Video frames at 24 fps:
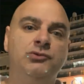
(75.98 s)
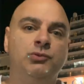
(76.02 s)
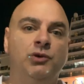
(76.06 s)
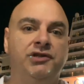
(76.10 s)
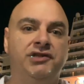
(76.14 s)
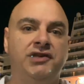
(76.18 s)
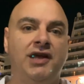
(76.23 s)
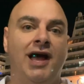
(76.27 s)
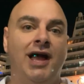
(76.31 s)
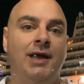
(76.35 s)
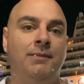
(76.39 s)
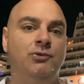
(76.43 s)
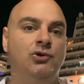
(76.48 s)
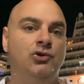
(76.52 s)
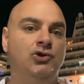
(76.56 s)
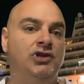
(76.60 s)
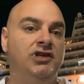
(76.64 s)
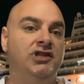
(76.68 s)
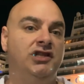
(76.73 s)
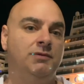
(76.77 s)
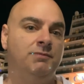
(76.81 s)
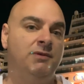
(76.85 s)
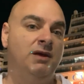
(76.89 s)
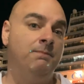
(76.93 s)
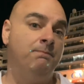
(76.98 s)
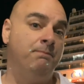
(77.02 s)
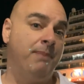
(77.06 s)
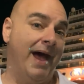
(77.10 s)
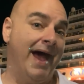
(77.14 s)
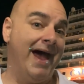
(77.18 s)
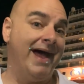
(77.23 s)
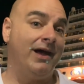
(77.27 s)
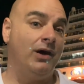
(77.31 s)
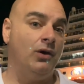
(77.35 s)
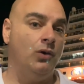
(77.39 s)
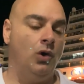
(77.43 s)
as what time you need to be
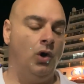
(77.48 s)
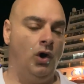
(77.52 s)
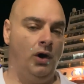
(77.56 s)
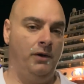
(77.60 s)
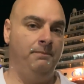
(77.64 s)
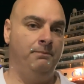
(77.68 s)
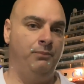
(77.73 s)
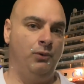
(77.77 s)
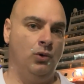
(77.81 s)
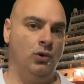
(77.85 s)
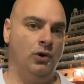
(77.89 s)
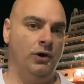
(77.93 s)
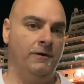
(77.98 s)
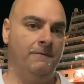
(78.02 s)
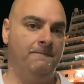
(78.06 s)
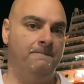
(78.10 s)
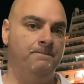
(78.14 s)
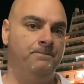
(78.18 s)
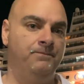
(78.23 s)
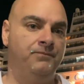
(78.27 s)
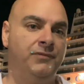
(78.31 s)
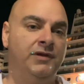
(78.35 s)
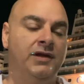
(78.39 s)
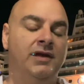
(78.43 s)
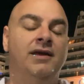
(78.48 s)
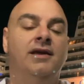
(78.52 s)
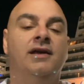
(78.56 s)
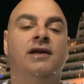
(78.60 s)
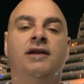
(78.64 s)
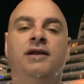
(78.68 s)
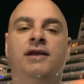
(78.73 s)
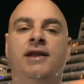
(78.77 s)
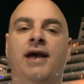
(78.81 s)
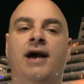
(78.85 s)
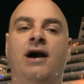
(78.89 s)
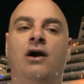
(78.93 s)
back on board.
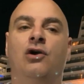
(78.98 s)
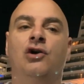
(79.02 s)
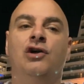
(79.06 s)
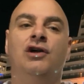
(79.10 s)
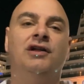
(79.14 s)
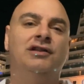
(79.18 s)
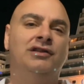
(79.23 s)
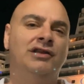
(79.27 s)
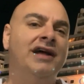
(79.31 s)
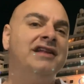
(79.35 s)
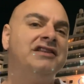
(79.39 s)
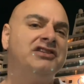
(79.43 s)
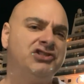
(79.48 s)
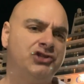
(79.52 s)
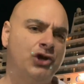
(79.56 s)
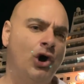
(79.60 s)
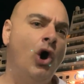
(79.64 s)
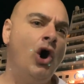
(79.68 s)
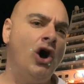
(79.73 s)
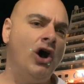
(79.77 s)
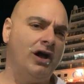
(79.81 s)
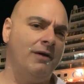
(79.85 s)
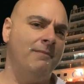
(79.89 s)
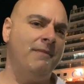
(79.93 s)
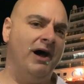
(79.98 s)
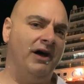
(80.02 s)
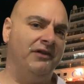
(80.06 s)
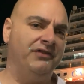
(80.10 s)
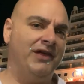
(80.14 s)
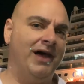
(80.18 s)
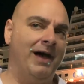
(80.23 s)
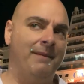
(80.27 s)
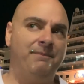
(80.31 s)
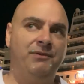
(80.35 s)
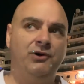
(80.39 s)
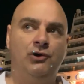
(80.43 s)
Now, let's talk about
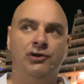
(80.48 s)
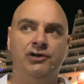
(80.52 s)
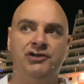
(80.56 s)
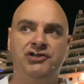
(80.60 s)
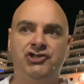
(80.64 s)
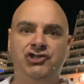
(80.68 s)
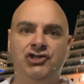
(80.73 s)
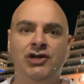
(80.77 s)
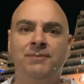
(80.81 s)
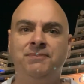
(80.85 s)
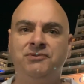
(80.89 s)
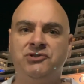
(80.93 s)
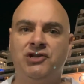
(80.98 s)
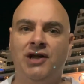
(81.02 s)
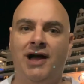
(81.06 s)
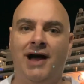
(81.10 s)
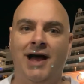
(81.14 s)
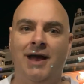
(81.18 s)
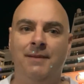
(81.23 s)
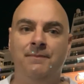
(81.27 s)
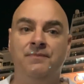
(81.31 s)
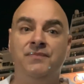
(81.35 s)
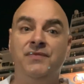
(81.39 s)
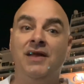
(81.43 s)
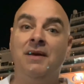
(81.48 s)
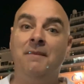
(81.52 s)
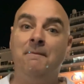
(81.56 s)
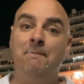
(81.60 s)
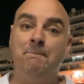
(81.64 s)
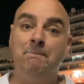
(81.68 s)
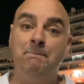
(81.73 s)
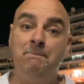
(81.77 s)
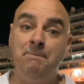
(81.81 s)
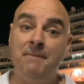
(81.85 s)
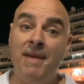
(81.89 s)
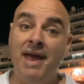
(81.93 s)
that, because ship's time
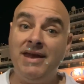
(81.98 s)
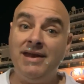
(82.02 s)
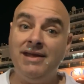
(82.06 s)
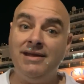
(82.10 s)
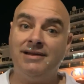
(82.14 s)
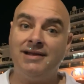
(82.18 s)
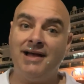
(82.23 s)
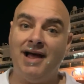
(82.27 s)
many